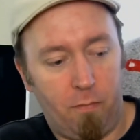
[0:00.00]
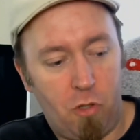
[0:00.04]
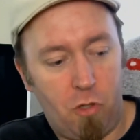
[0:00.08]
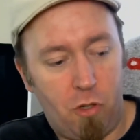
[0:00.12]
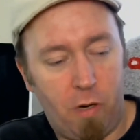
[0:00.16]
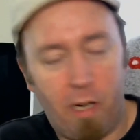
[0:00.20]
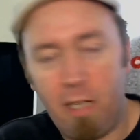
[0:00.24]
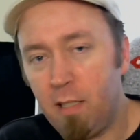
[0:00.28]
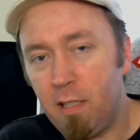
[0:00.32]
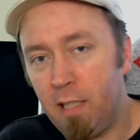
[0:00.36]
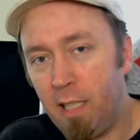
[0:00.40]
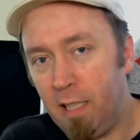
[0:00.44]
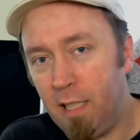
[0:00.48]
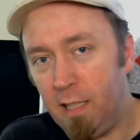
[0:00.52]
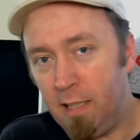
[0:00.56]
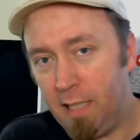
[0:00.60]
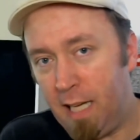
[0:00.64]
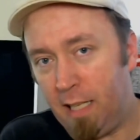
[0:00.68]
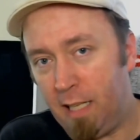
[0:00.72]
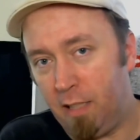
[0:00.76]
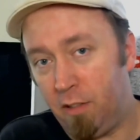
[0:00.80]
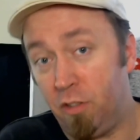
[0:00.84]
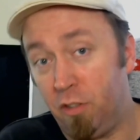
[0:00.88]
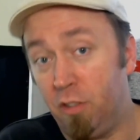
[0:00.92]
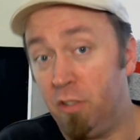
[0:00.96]
translating
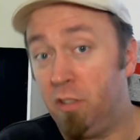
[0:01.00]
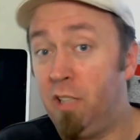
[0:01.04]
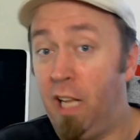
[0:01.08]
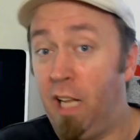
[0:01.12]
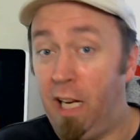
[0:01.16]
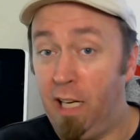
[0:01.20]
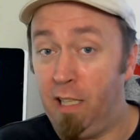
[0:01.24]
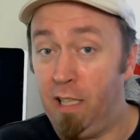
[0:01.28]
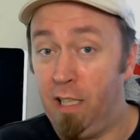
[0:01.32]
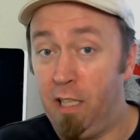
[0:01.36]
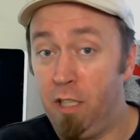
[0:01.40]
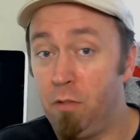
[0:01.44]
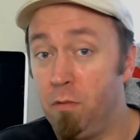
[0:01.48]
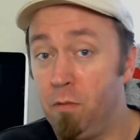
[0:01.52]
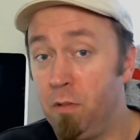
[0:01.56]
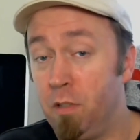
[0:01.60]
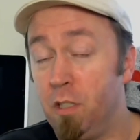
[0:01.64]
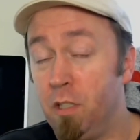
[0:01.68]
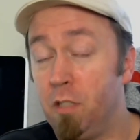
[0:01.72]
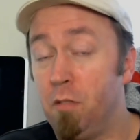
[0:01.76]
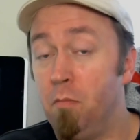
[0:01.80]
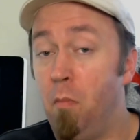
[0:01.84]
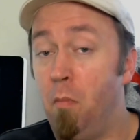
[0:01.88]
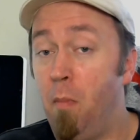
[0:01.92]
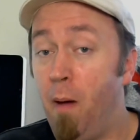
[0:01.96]
that to Danish, which
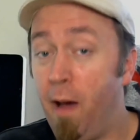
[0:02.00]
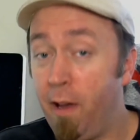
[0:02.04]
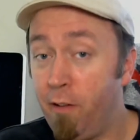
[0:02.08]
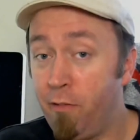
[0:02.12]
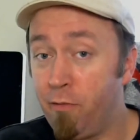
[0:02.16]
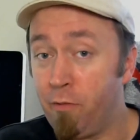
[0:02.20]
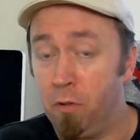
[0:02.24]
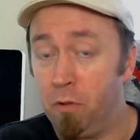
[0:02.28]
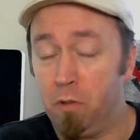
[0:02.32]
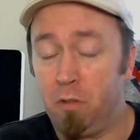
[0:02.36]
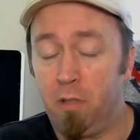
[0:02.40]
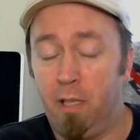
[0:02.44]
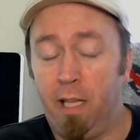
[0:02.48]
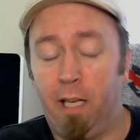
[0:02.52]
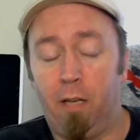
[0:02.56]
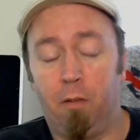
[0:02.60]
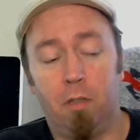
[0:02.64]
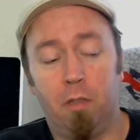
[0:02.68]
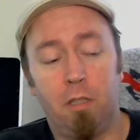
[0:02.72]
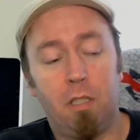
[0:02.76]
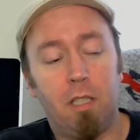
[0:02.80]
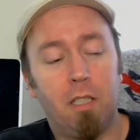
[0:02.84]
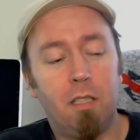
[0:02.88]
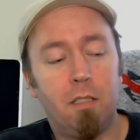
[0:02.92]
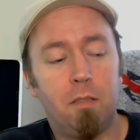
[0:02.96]
is my first
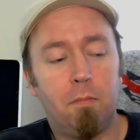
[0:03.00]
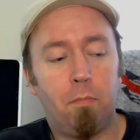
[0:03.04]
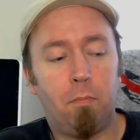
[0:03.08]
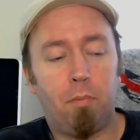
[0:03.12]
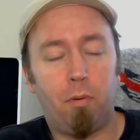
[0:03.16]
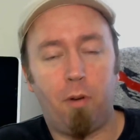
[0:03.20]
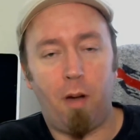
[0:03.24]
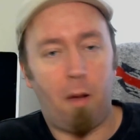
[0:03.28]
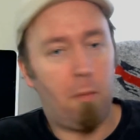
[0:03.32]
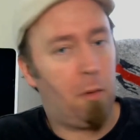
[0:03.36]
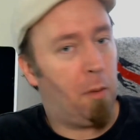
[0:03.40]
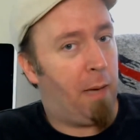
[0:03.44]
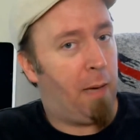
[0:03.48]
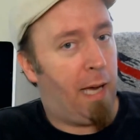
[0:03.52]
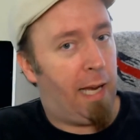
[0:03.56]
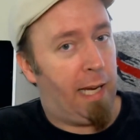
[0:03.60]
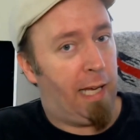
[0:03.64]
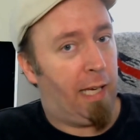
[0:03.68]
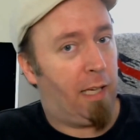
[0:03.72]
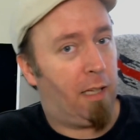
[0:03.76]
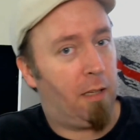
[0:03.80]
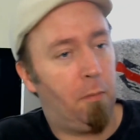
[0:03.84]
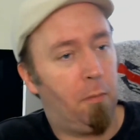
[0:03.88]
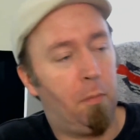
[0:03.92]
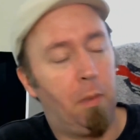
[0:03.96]
language, is
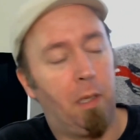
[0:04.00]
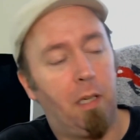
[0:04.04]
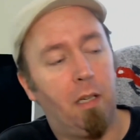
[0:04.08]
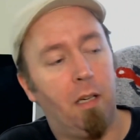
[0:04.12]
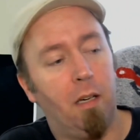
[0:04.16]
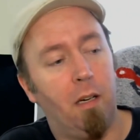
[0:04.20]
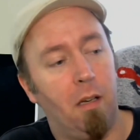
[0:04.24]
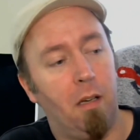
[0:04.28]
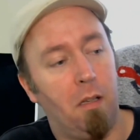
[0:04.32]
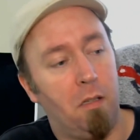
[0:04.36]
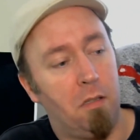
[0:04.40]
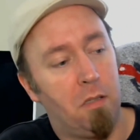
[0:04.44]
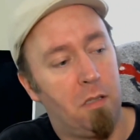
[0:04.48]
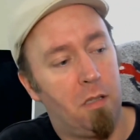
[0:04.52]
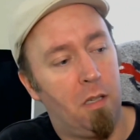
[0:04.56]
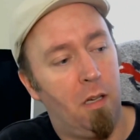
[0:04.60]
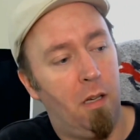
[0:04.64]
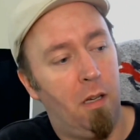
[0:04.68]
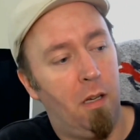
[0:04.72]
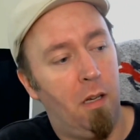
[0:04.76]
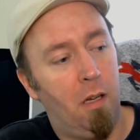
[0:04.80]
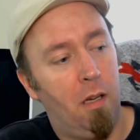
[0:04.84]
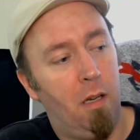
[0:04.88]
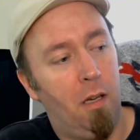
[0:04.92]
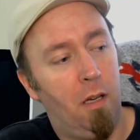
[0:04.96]
problematic because